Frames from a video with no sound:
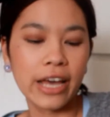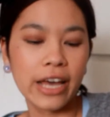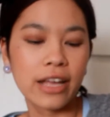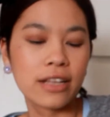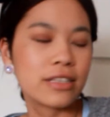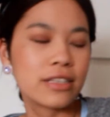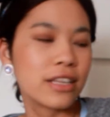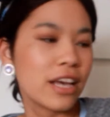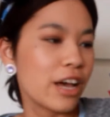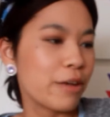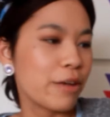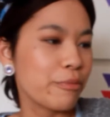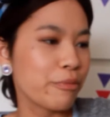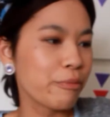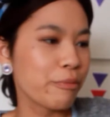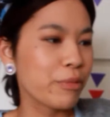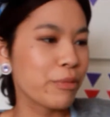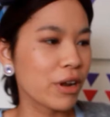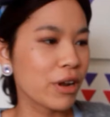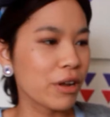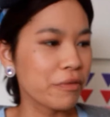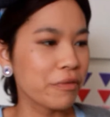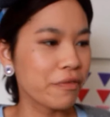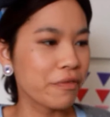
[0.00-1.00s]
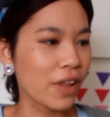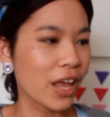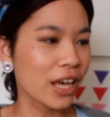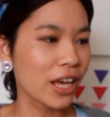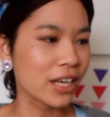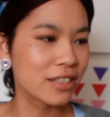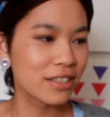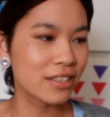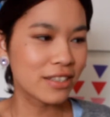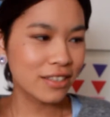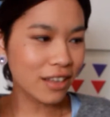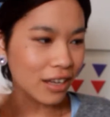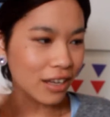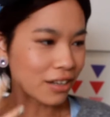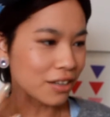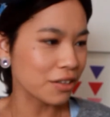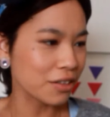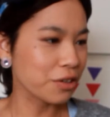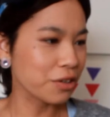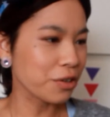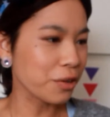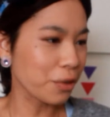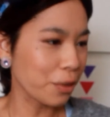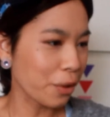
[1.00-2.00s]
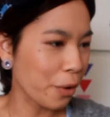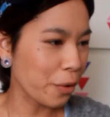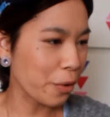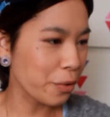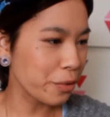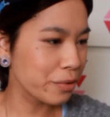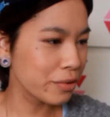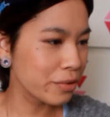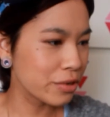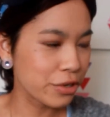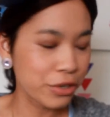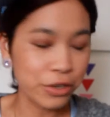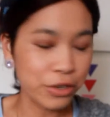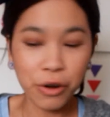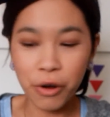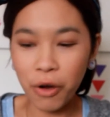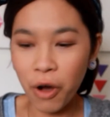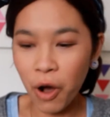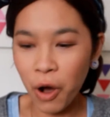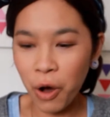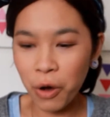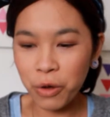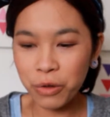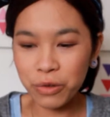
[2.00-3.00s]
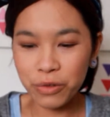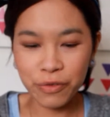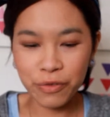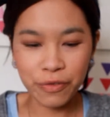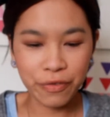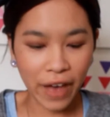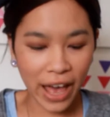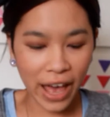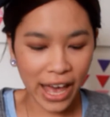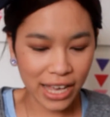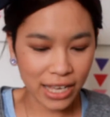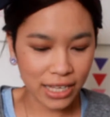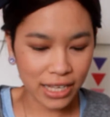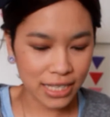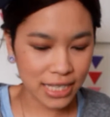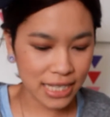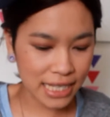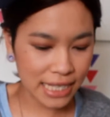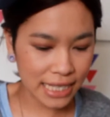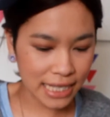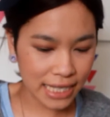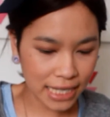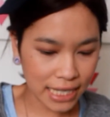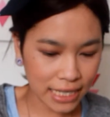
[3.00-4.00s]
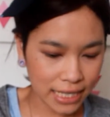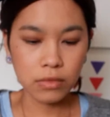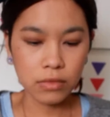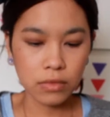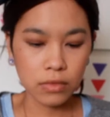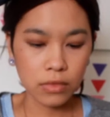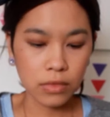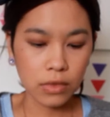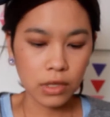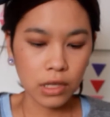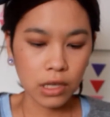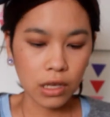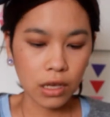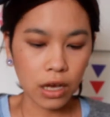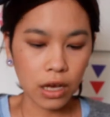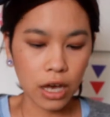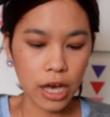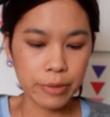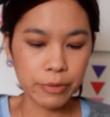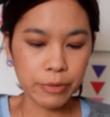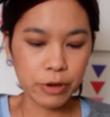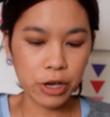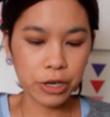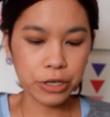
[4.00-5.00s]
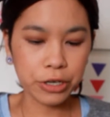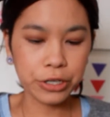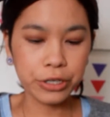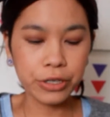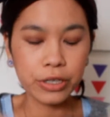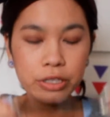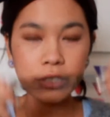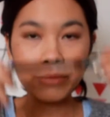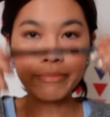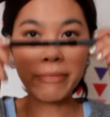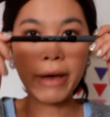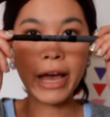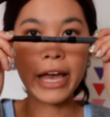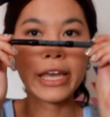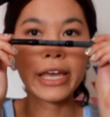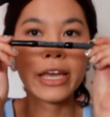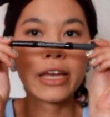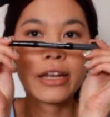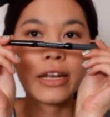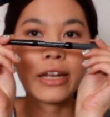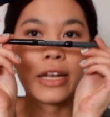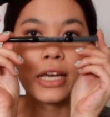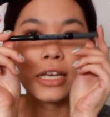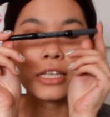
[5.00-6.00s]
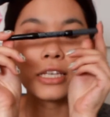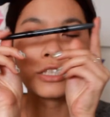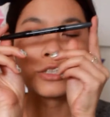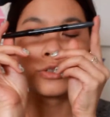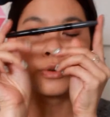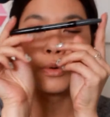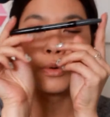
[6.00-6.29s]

adds a bit of like subtle glow to your whole face. I'm going to use my NYX